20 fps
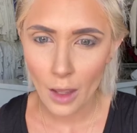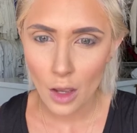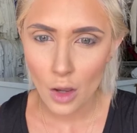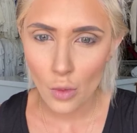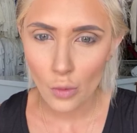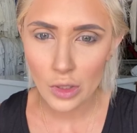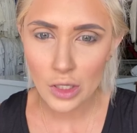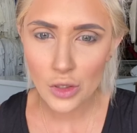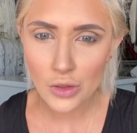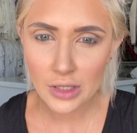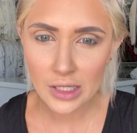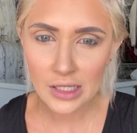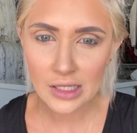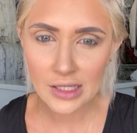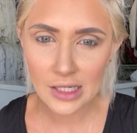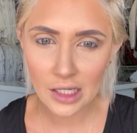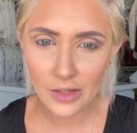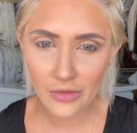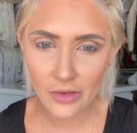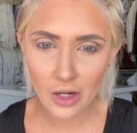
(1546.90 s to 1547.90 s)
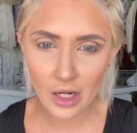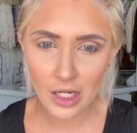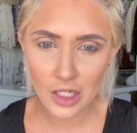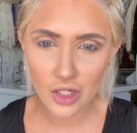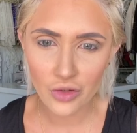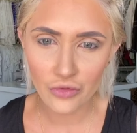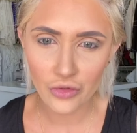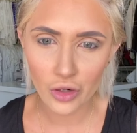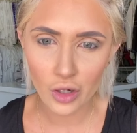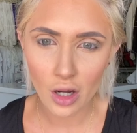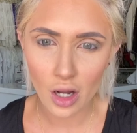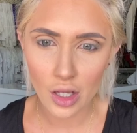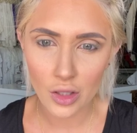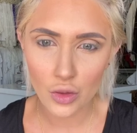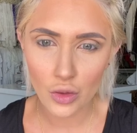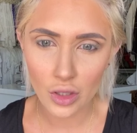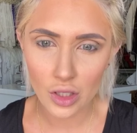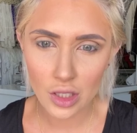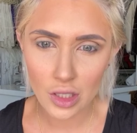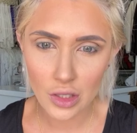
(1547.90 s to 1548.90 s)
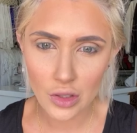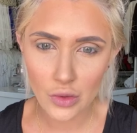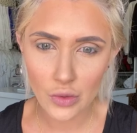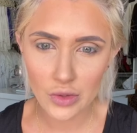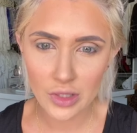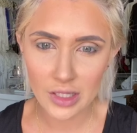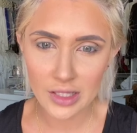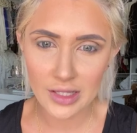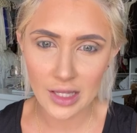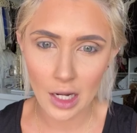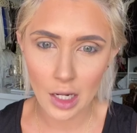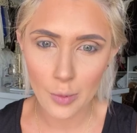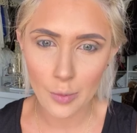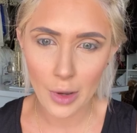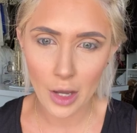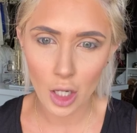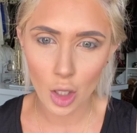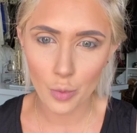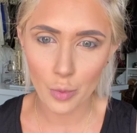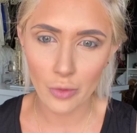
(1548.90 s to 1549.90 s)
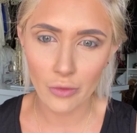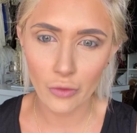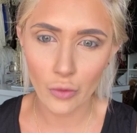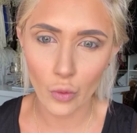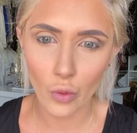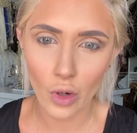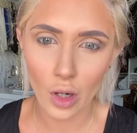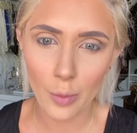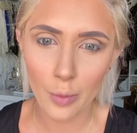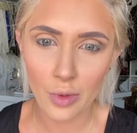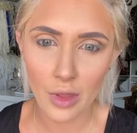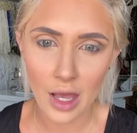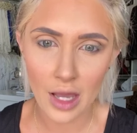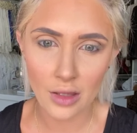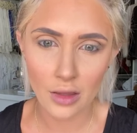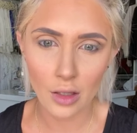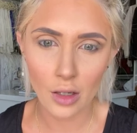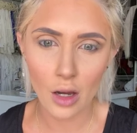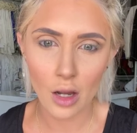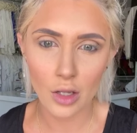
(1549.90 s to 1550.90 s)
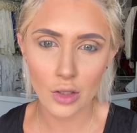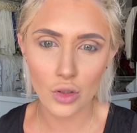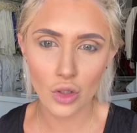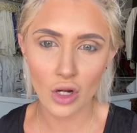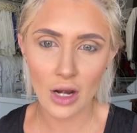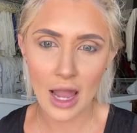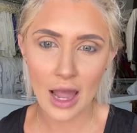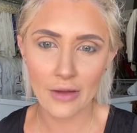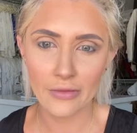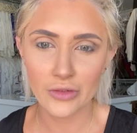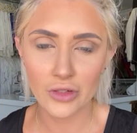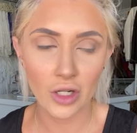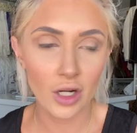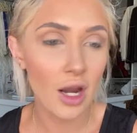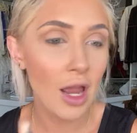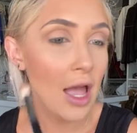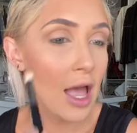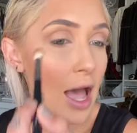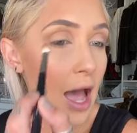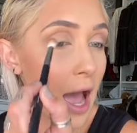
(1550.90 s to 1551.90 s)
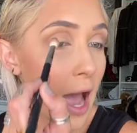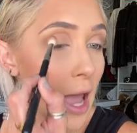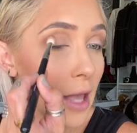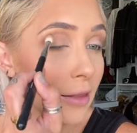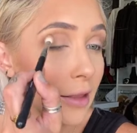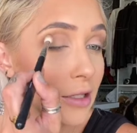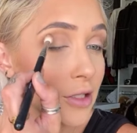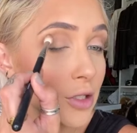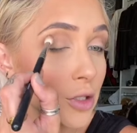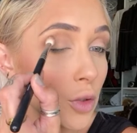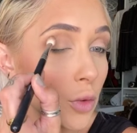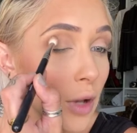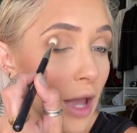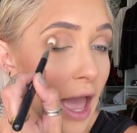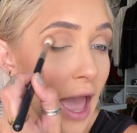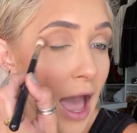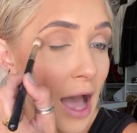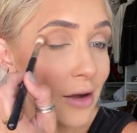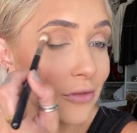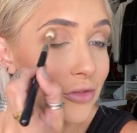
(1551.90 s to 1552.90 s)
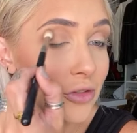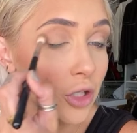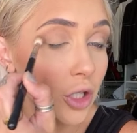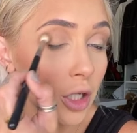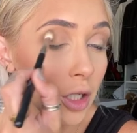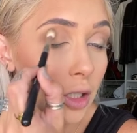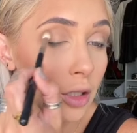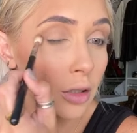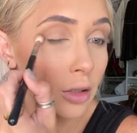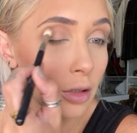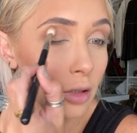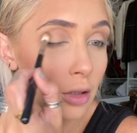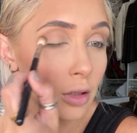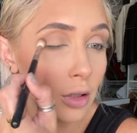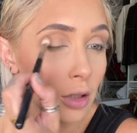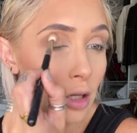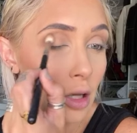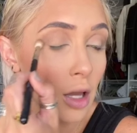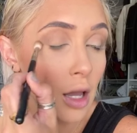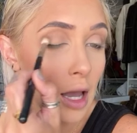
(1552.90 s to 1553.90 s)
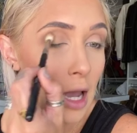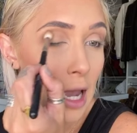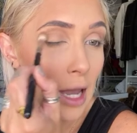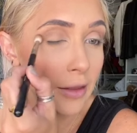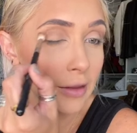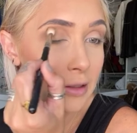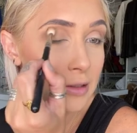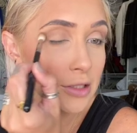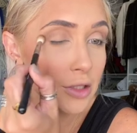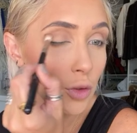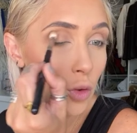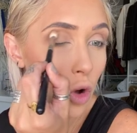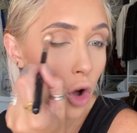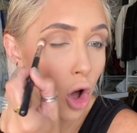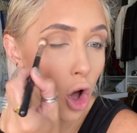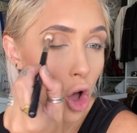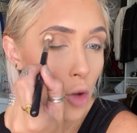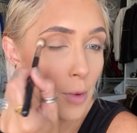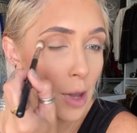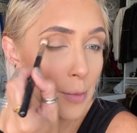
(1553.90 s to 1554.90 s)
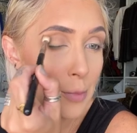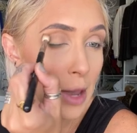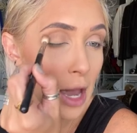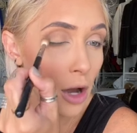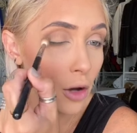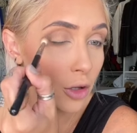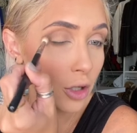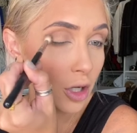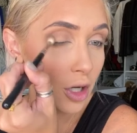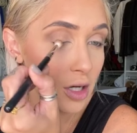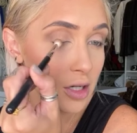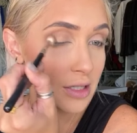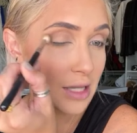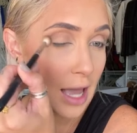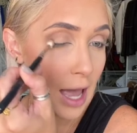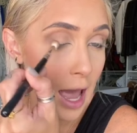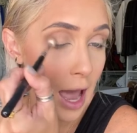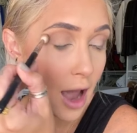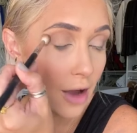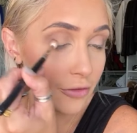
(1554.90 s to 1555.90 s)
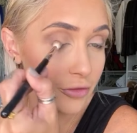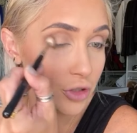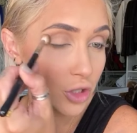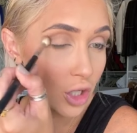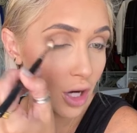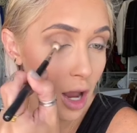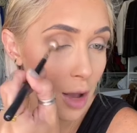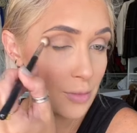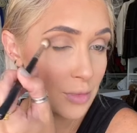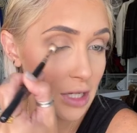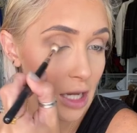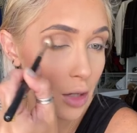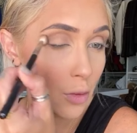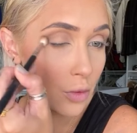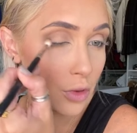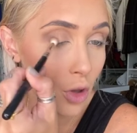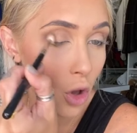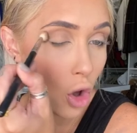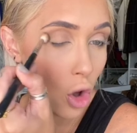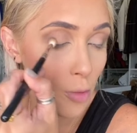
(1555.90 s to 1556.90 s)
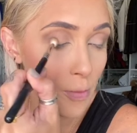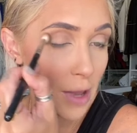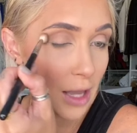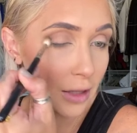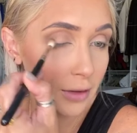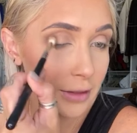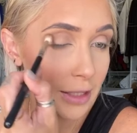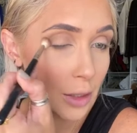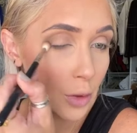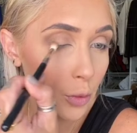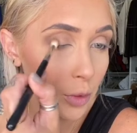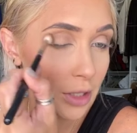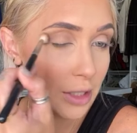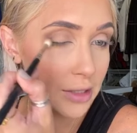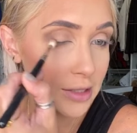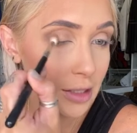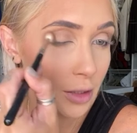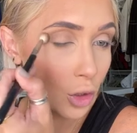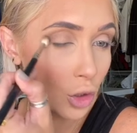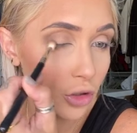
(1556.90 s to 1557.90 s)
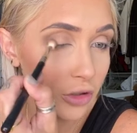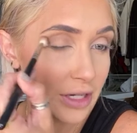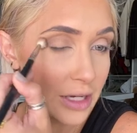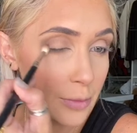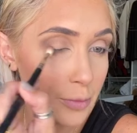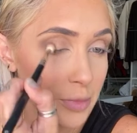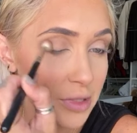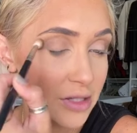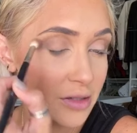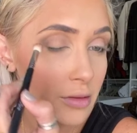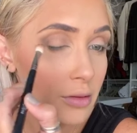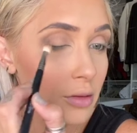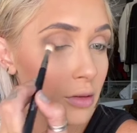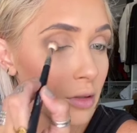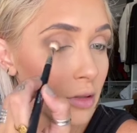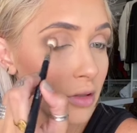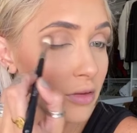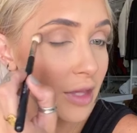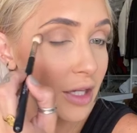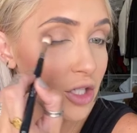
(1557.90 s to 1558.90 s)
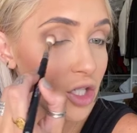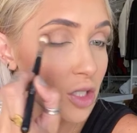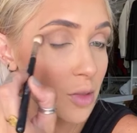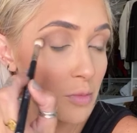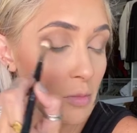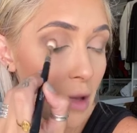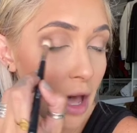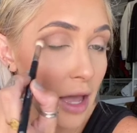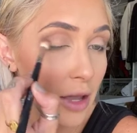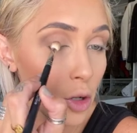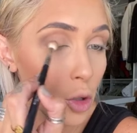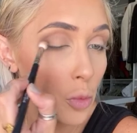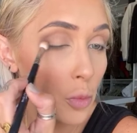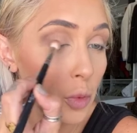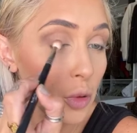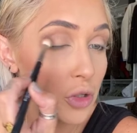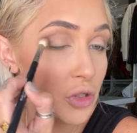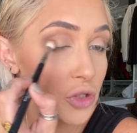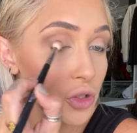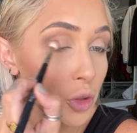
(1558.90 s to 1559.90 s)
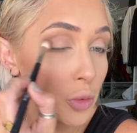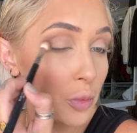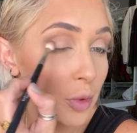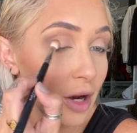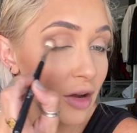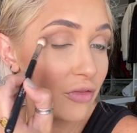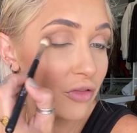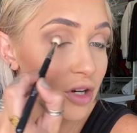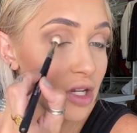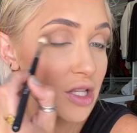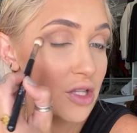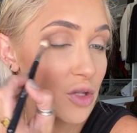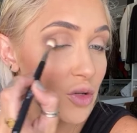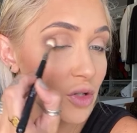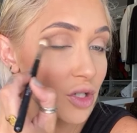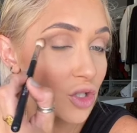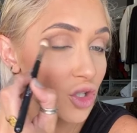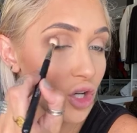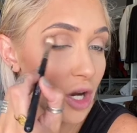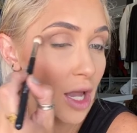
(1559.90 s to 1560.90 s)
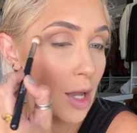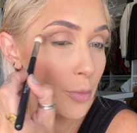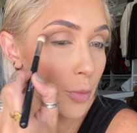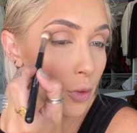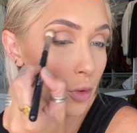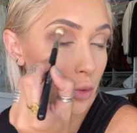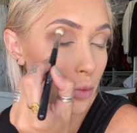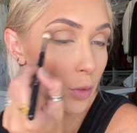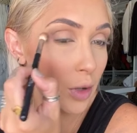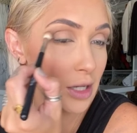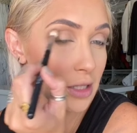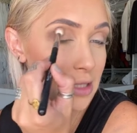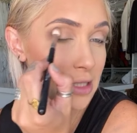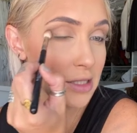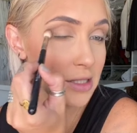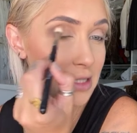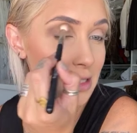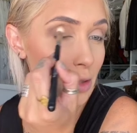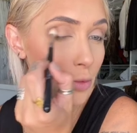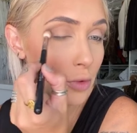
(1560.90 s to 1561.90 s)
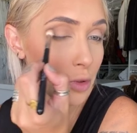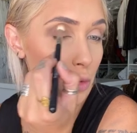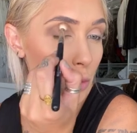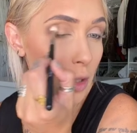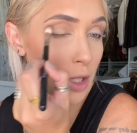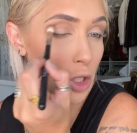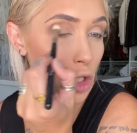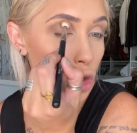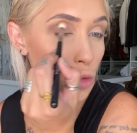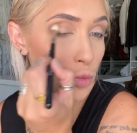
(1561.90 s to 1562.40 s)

When using stick foundation for contour, do you use the setting powder before applying the contour after? I like to do it after. I like to do all my powders after I'm done with all my liquids and creams. That's just my own personal preference. You can try it both ways and see which way you